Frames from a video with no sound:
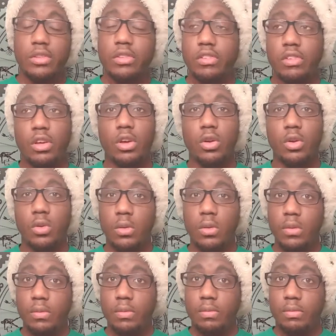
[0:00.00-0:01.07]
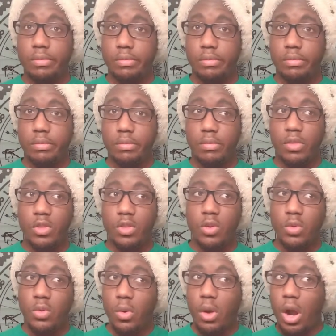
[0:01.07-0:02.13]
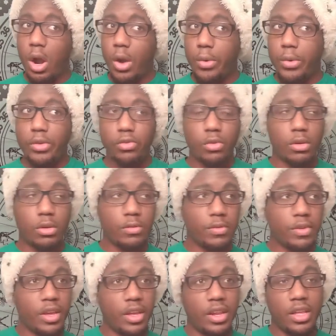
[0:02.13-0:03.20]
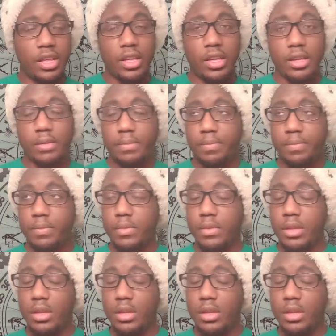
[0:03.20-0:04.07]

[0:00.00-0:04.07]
So you are already sort of getting,